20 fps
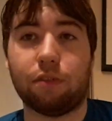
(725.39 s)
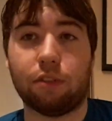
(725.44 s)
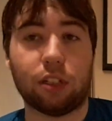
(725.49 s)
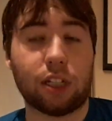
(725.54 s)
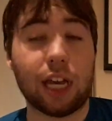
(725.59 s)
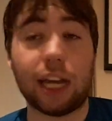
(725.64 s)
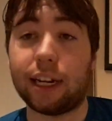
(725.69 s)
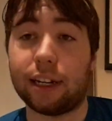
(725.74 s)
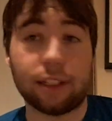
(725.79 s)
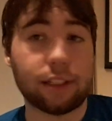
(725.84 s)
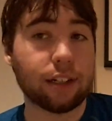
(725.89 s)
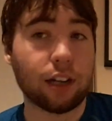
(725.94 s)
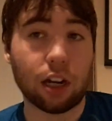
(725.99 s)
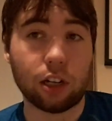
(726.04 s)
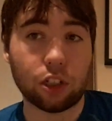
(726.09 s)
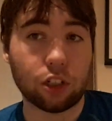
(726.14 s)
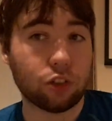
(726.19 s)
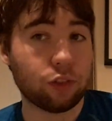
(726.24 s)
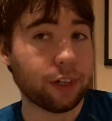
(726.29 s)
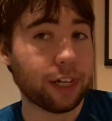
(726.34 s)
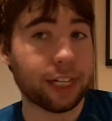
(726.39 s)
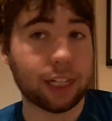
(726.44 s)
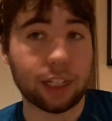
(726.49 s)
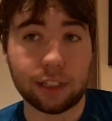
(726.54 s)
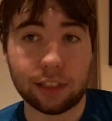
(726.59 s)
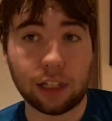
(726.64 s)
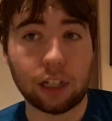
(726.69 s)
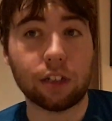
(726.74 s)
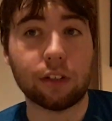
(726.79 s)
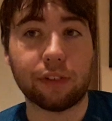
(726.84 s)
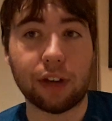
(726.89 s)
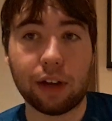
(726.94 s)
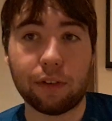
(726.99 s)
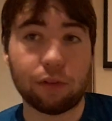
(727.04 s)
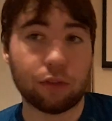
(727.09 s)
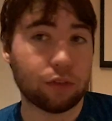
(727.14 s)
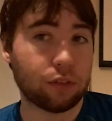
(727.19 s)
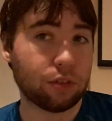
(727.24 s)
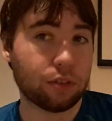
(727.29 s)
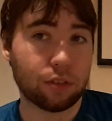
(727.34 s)
So again, there's a lot of training, there's a lot of
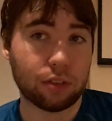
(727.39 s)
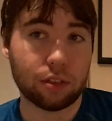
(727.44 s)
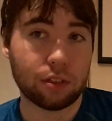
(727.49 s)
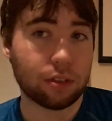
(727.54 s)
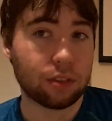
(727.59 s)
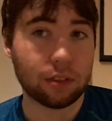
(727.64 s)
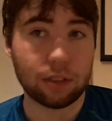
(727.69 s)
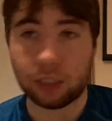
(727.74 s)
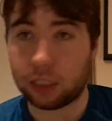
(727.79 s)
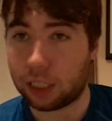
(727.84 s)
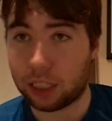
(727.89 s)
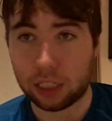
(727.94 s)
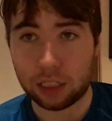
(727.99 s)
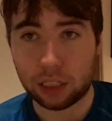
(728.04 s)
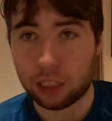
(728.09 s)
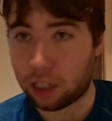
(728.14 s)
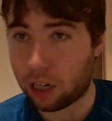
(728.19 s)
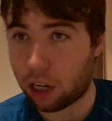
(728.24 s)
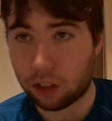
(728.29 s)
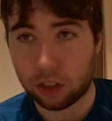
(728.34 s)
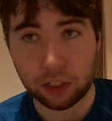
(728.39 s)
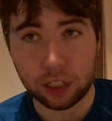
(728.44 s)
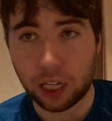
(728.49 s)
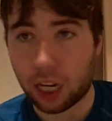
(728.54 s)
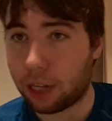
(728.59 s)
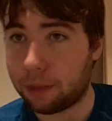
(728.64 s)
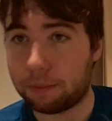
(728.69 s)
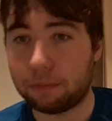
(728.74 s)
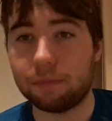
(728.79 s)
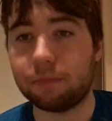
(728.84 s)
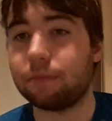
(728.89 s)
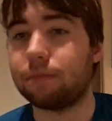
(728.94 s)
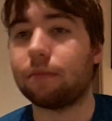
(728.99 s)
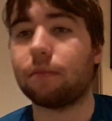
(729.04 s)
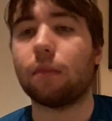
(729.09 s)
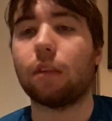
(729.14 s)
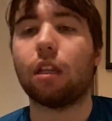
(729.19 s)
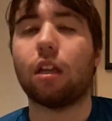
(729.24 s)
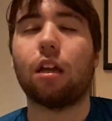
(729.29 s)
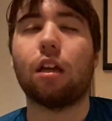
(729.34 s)
effort, it's a lot of time.
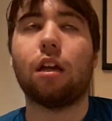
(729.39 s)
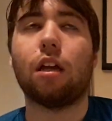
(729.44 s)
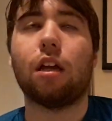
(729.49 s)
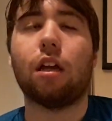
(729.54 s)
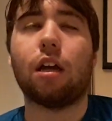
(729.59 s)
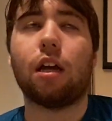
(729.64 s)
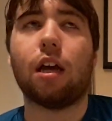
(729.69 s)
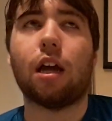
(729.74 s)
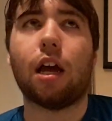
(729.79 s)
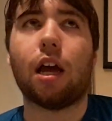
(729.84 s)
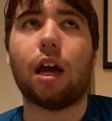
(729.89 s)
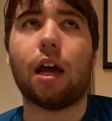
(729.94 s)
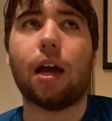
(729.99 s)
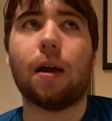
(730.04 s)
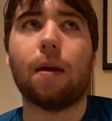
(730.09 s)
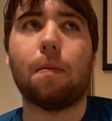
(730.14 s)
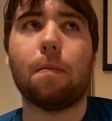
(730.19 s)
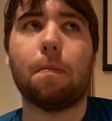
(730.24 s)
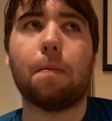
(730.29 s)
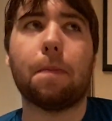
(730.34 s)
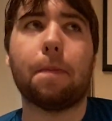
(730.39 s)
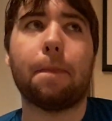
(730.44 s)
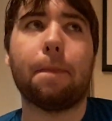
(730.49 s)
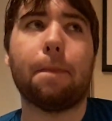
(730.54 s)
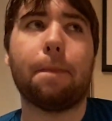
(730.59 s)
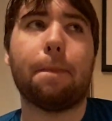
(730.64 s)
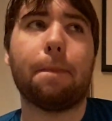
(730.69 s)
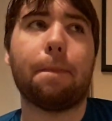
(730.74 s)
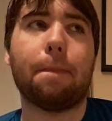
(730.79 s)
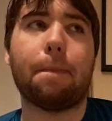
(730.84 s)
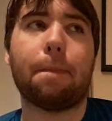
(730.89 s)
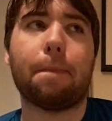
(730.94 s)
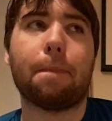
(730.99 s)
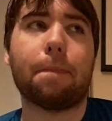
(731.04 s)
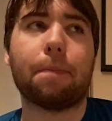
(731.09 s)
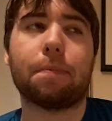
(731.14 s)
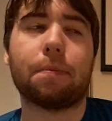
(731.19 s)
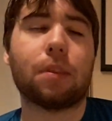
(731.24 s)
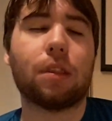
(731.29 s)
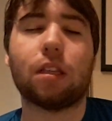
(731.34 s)

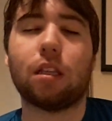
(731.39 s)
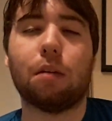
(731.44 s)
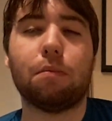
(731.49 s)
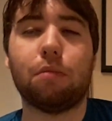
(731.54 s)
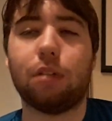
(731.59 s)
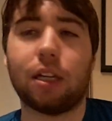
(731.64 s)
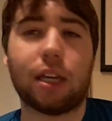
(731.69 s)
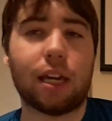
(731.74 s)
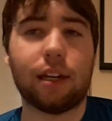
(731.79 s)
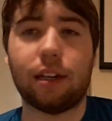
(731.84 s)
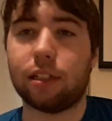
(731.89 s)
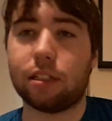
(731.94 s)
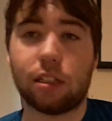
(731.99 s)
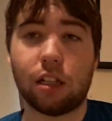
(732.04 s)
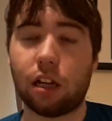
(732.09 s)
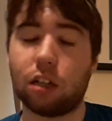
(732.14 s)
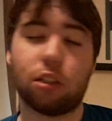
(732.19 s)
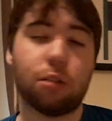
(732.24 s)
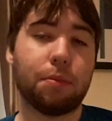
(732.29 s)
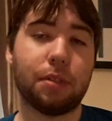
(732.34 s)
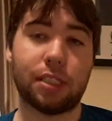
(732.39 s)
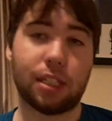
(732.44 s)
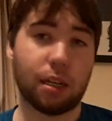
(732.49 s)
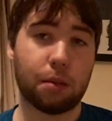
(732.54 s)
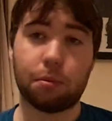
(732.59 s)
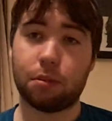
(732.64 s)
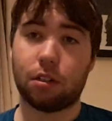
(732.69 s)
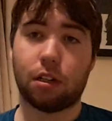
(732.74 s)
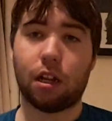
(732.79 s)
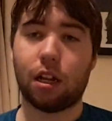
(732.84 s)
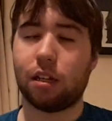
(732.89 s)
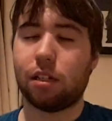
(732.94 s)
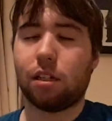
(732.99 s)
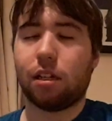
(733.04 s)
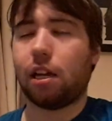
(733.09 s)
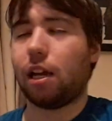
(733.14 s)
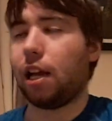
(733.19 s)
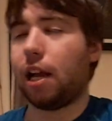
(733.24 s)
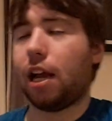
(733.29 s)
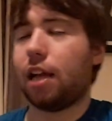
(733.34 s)
But again, there's a lot could be said, but
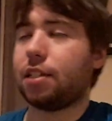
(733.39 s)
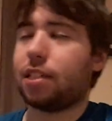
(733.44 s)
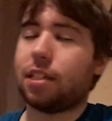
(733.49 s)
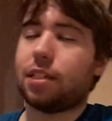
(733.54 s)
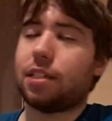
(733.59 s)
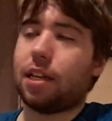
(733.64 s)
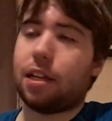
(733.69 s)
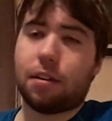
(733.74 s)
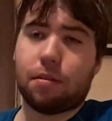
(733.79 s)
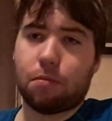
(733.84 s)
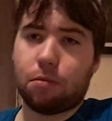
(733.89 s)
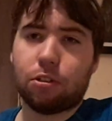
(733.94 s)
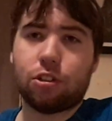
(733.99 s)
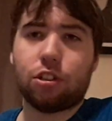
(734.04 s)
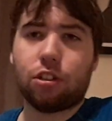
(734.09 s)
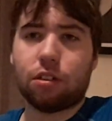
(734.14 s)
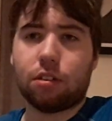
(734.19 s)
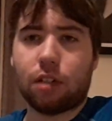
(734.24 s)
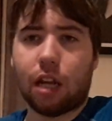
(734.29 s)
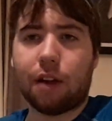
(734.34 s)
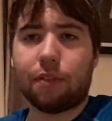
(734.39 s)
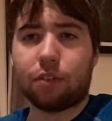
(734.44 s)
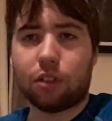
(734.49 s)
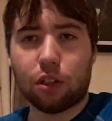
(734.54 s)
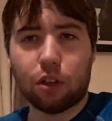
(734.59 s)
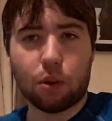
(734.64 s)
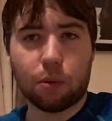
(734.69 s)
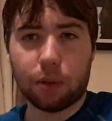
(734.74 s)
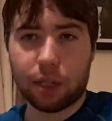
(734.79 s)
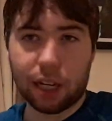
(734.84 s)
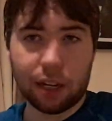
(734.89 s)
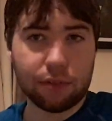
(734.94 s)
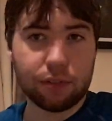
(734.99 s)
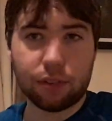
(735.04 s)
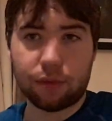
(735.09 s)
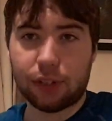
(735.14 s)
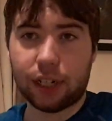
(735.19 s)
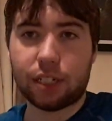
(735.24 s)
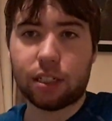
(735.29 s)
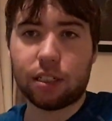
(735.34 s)
as I say, we shouldn't have the OAF
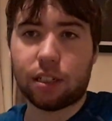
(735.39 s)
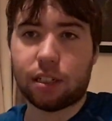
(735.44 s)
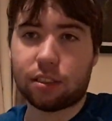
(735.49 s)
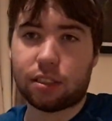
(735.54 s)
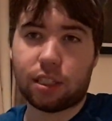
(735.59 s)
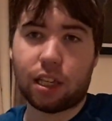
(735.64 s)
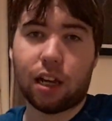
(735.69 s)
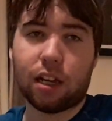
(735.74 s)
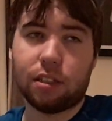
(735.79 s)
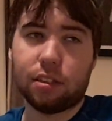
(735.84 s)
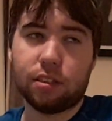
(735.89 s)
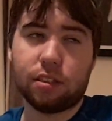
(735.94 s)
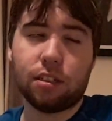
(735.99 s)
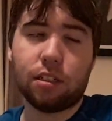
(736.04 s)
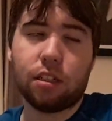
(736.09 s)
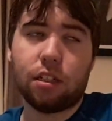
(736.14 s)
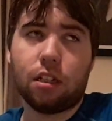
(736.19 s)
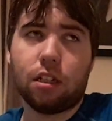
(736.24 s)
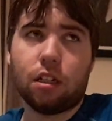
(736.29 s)
defending our skies.